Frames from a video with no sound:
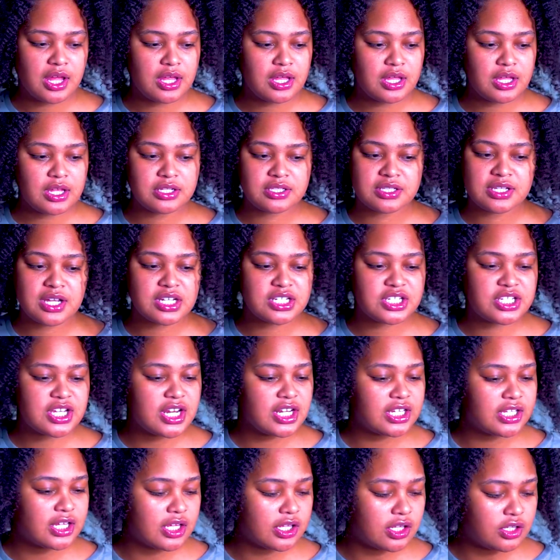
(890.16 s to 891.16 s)
It's not
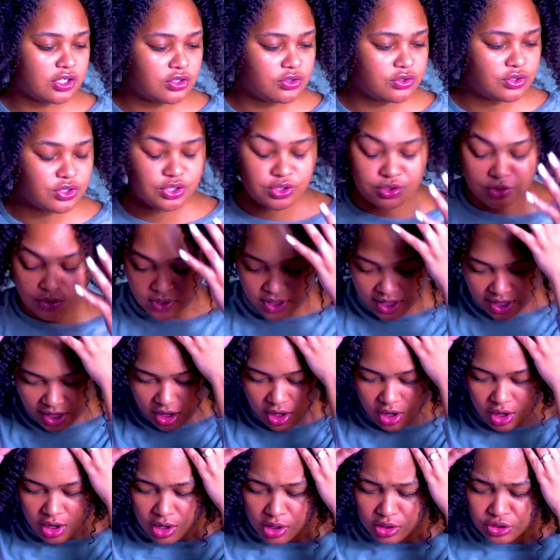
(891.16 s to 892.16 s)
shedding like it used to at
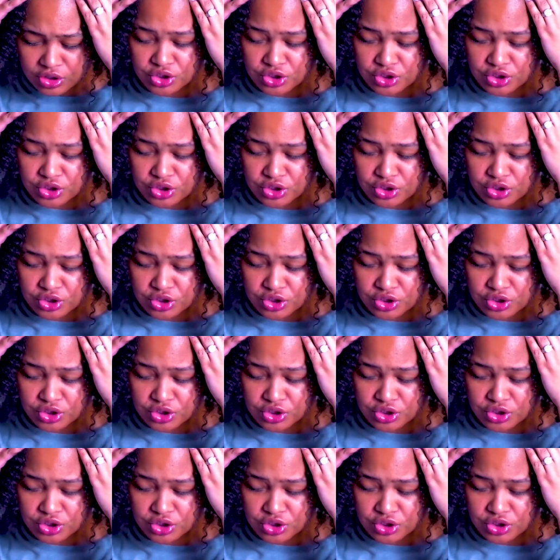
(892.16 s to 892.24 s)
all.